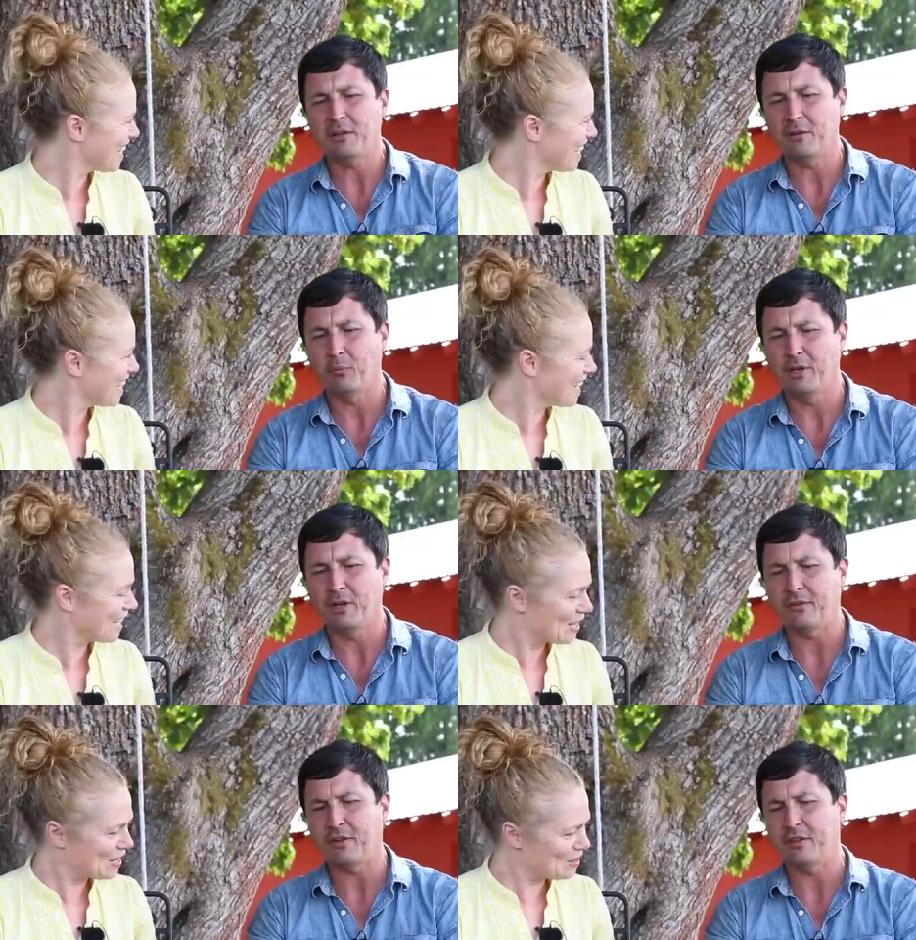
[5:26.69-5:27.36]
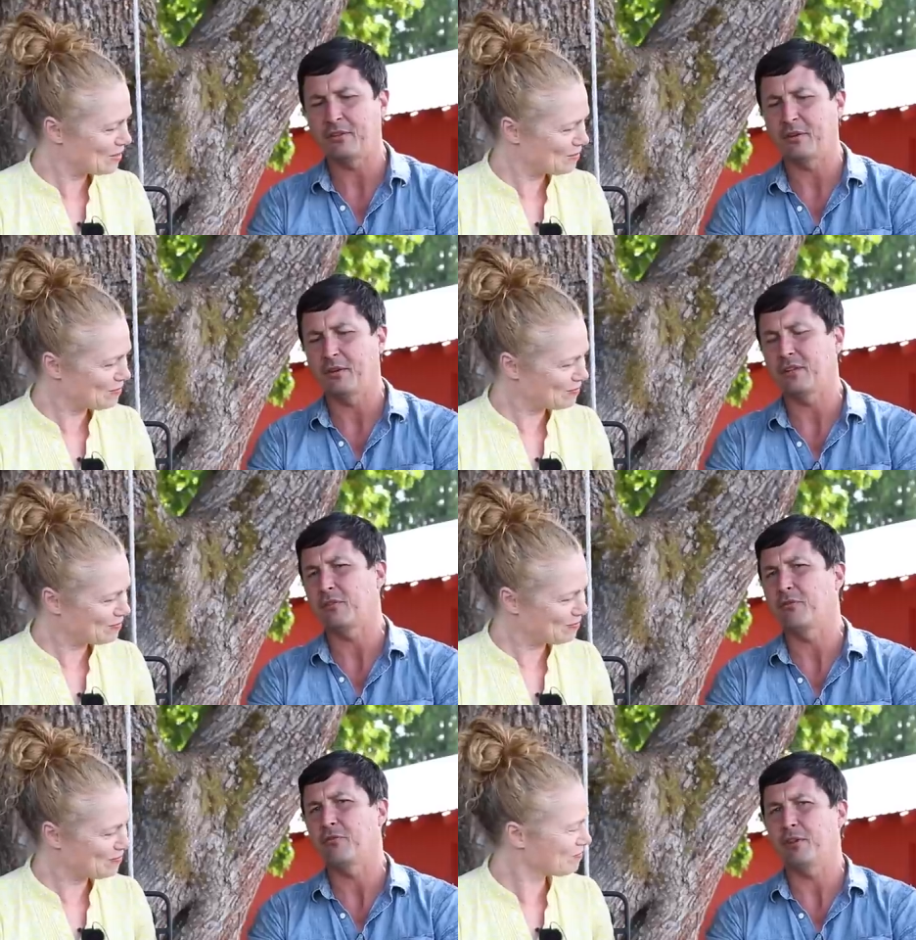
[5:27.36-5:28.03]
Speaker 1: when it's it's a
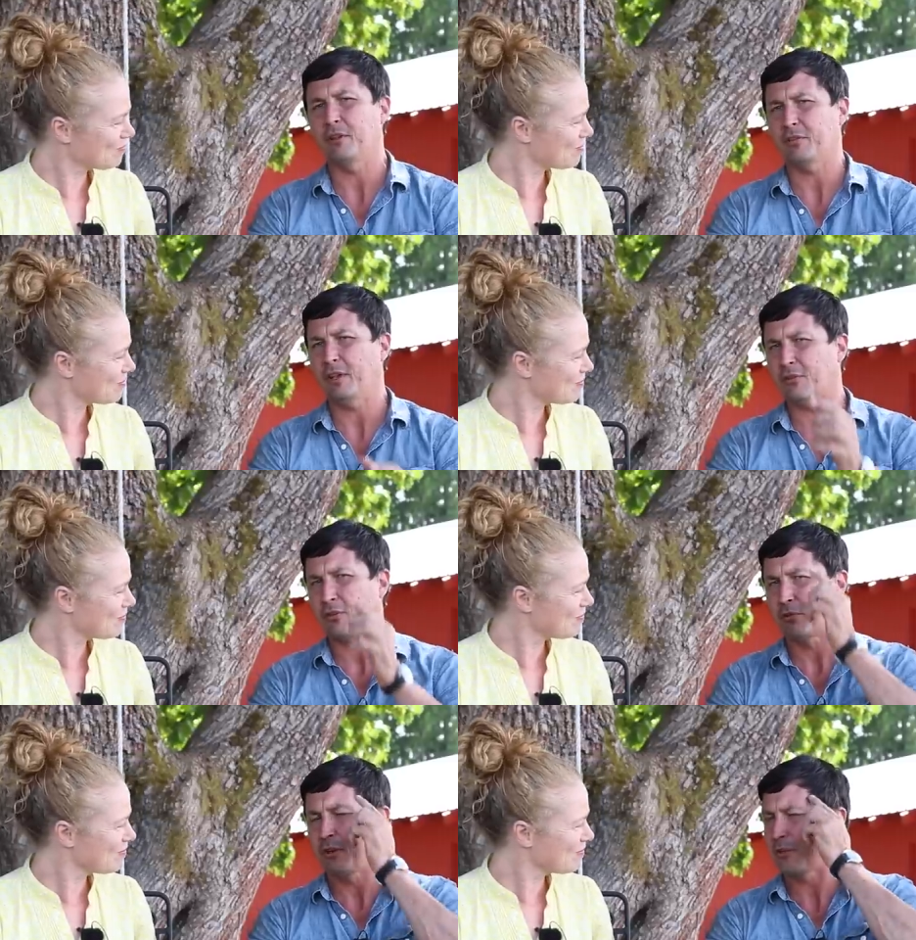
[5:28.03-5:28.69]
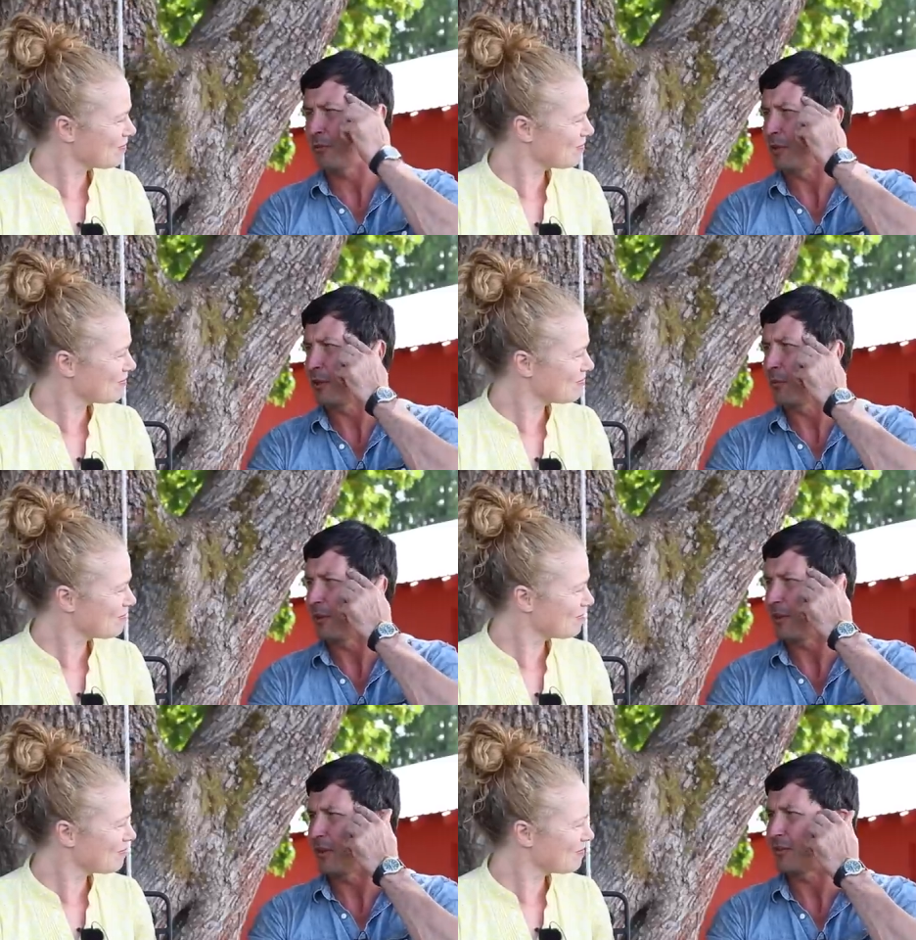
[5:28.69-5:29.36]
it's a say it's 33
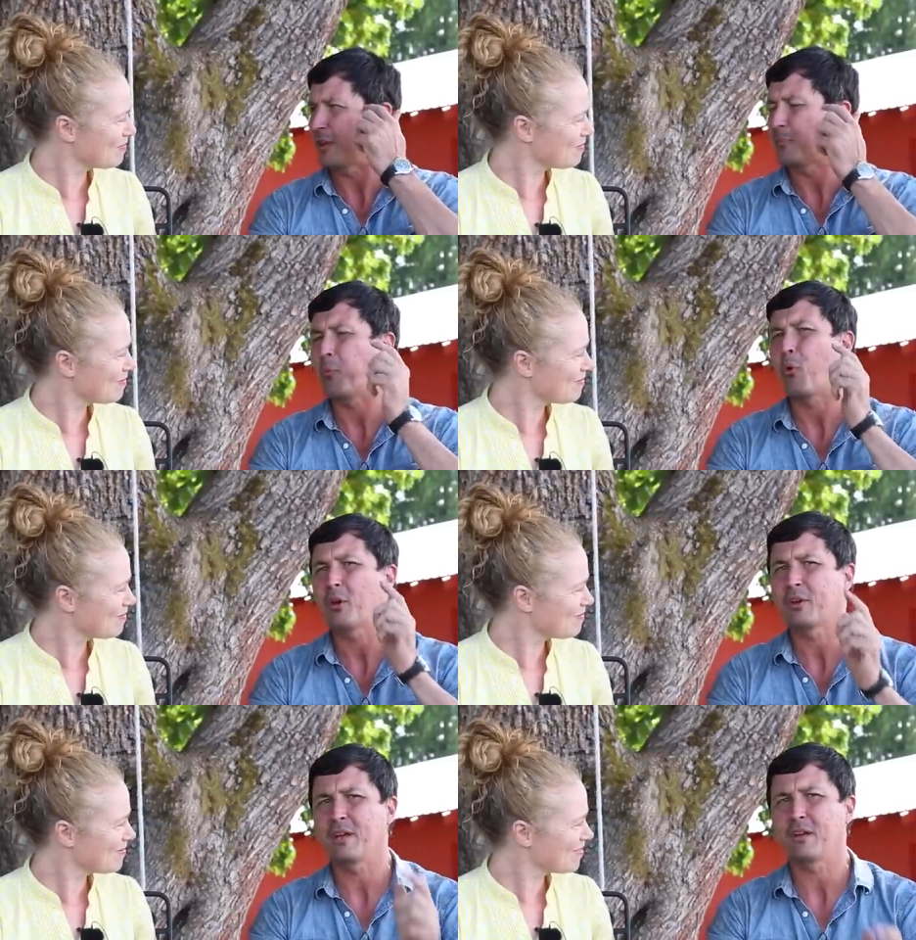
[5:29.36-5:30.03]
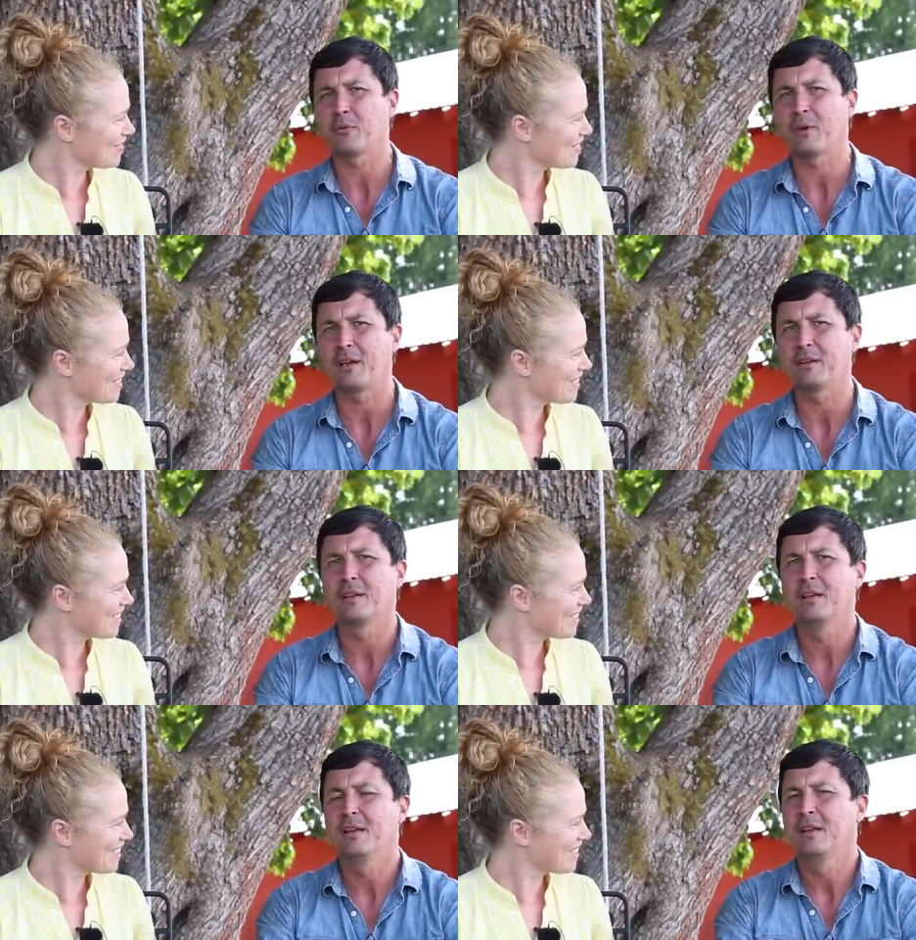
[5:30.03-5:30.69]
degrees outside, pouring down
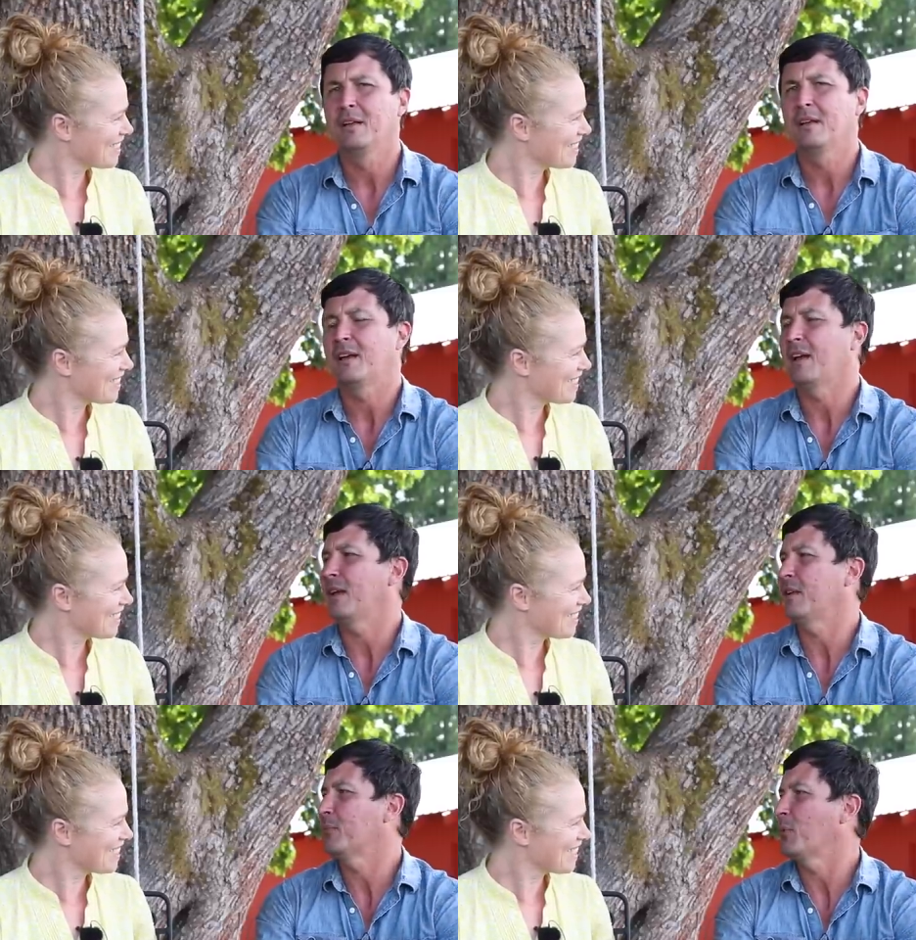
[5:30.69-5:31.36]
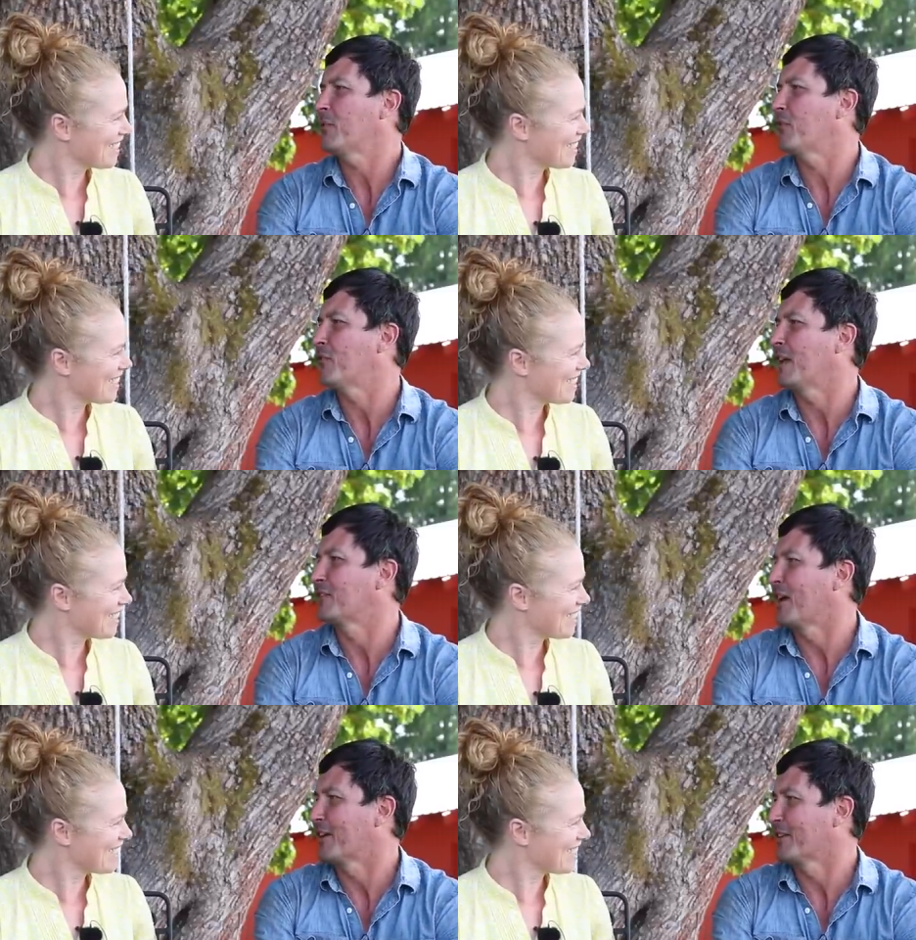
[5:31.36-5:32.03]
rain, and we have a
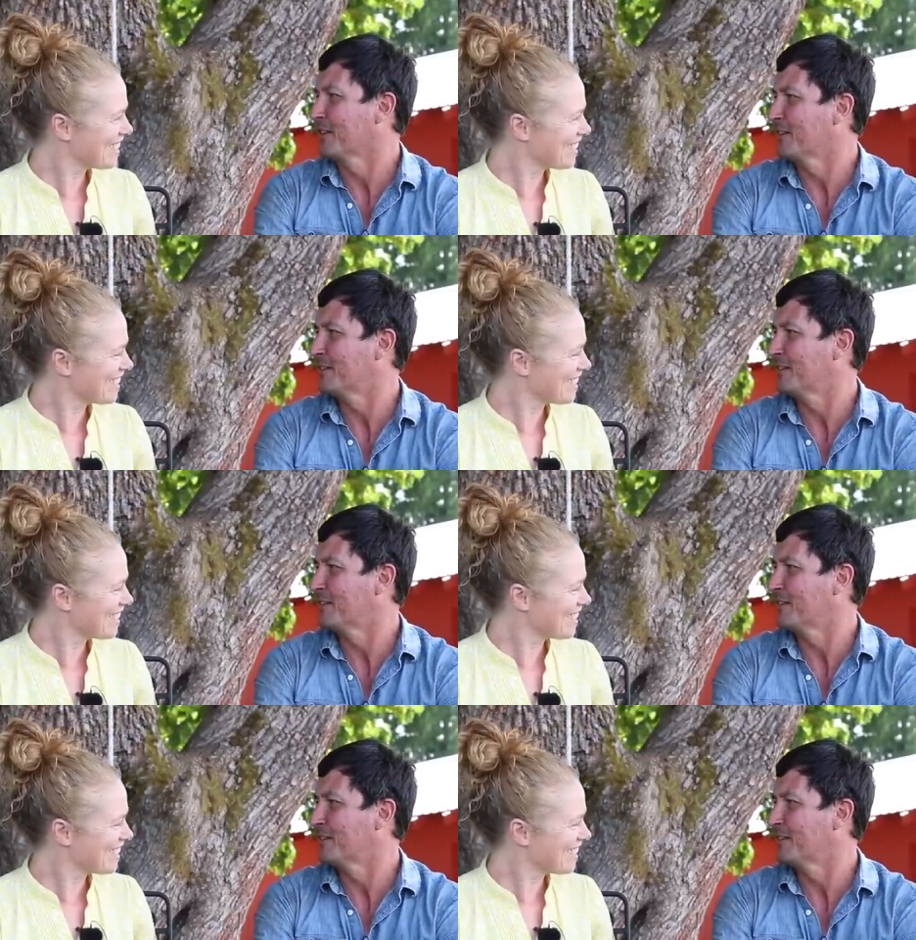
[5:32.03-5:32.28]
flat tire?